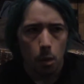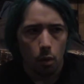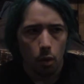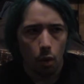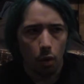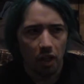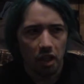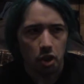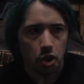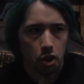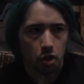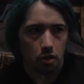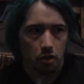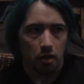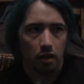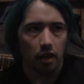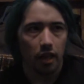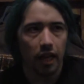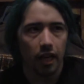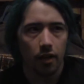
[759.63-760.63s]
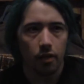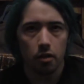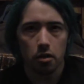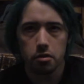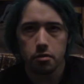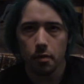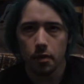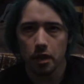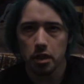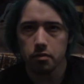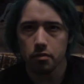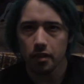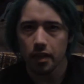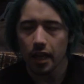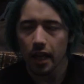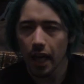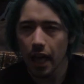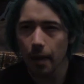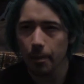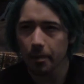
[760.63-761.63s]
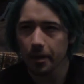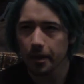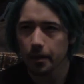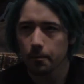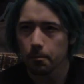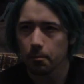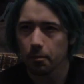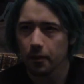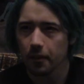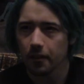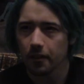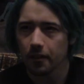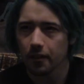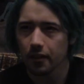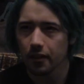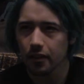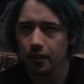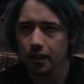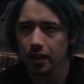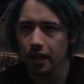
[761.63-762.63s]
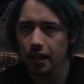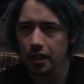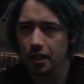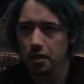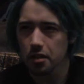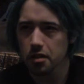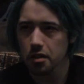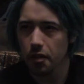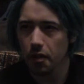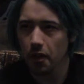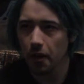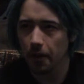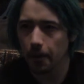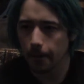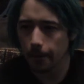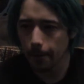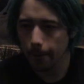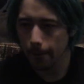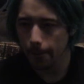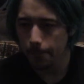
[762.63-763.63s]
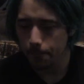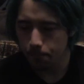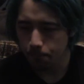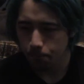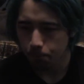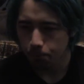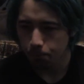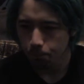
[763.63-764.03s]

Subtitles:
Okay, sure, yeah, those things were happening, but, and here's the thing, I